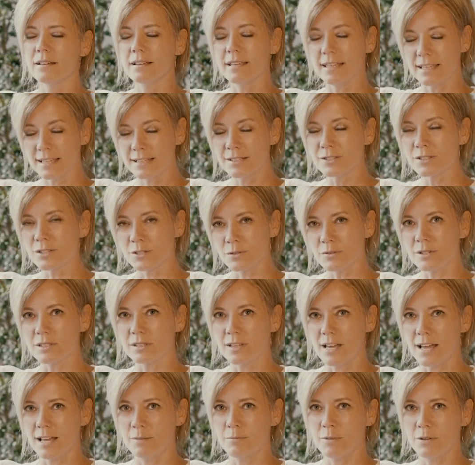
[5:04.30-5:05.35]
into
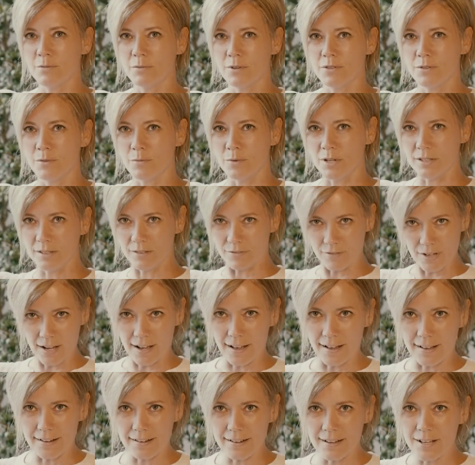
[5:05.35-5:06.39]
alignment with the will of
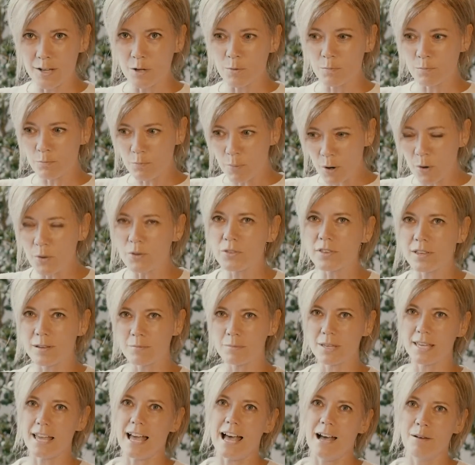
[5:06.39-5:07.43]
God. Both can
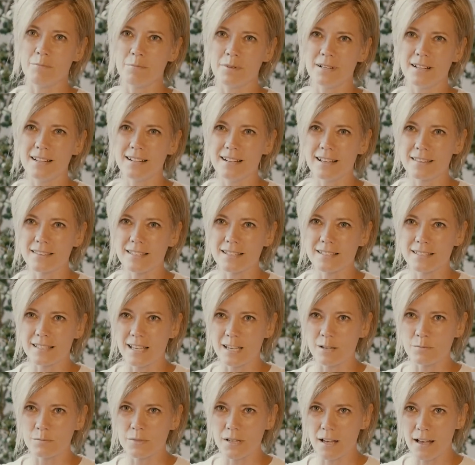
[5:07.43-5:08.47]
be happening at the
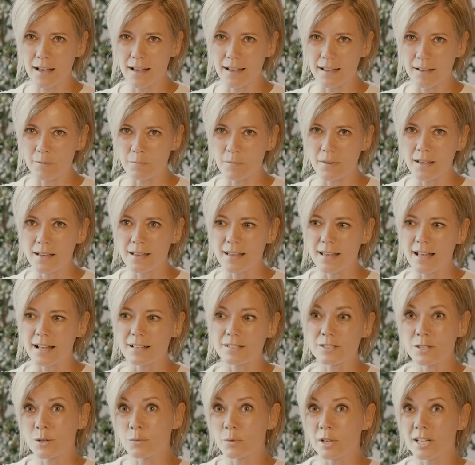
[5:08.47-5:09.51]
same time. And
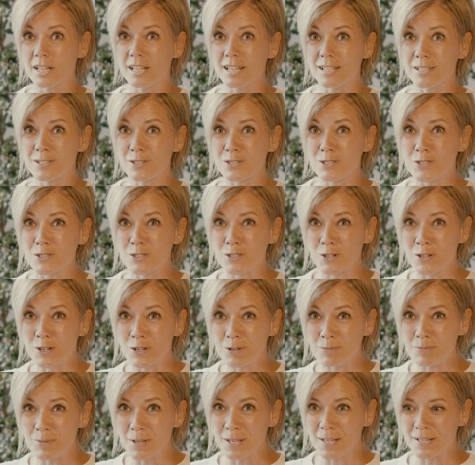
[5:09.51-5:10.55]
so we need
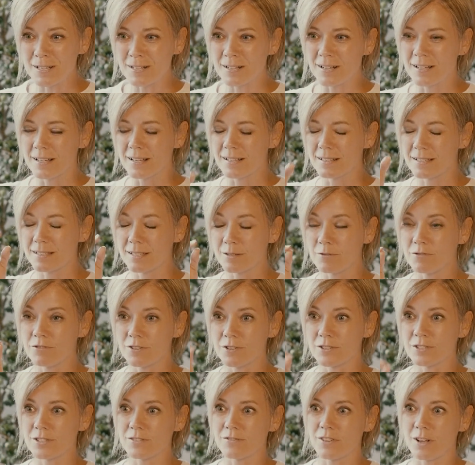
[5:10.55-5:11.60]
discernment to,
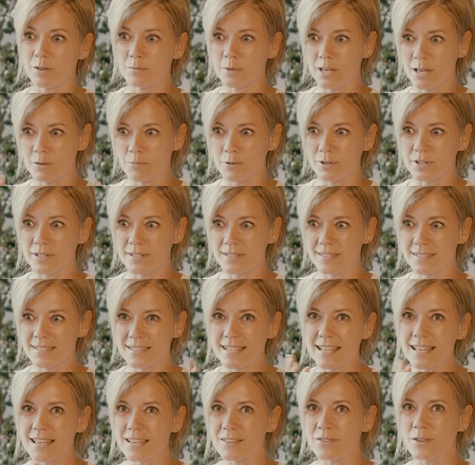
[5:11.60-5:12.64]
first of all, be able to
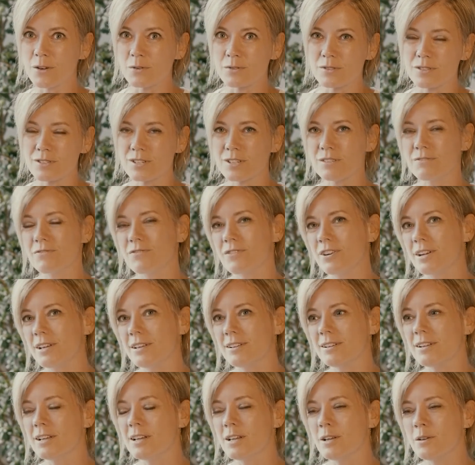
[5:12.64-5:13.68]
see those
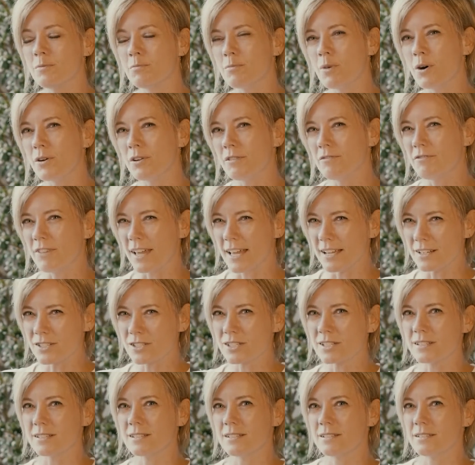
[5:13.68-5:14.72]
different
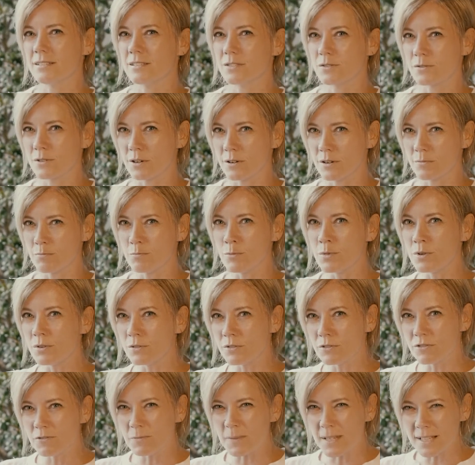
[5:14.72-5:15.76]
motivations or
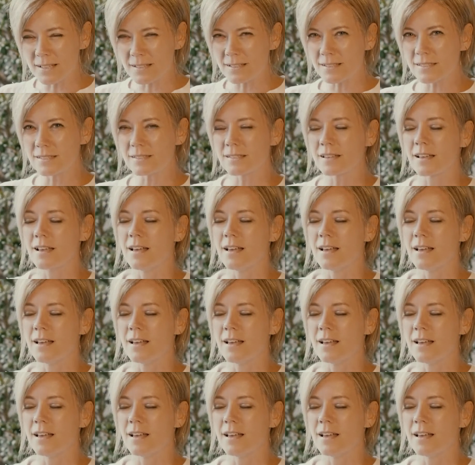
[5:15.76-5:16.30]
movements